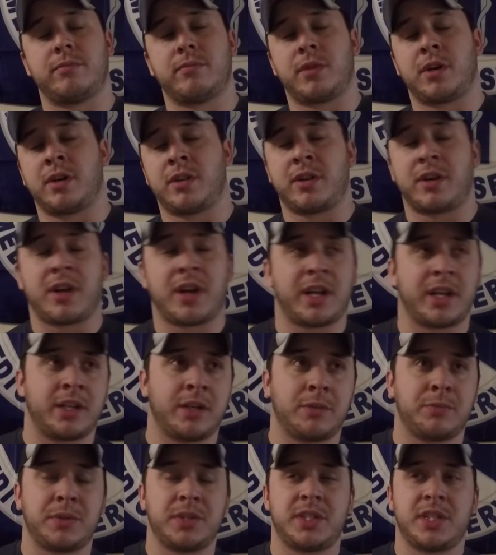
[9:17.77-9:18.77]
or they're not in
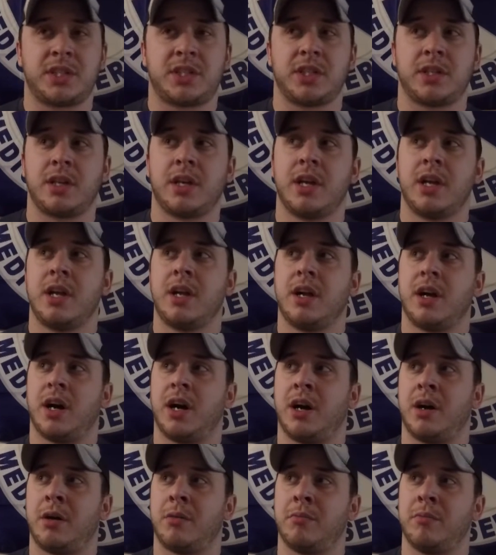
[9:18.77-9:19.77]
good position,
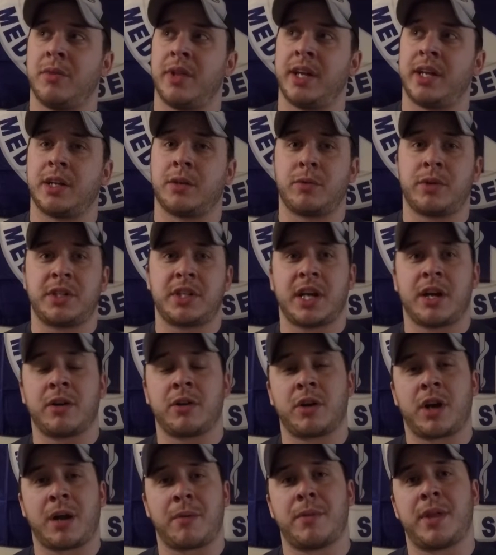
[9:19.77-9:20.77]
um, they can reach out
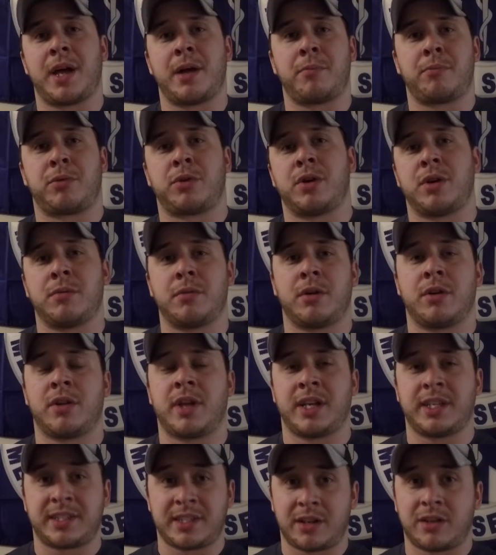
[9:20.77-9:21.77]
and grab that per, or
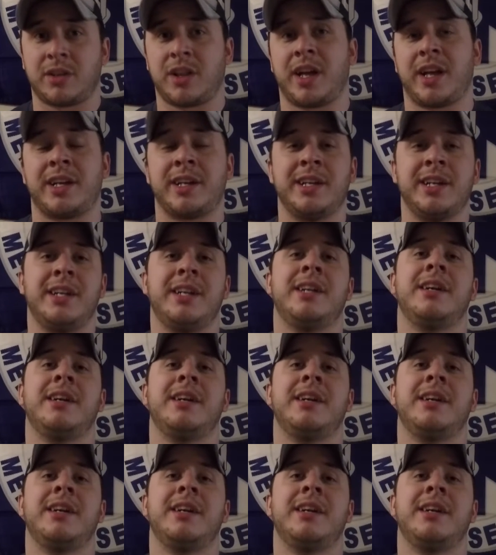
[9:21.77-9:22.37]
that center line,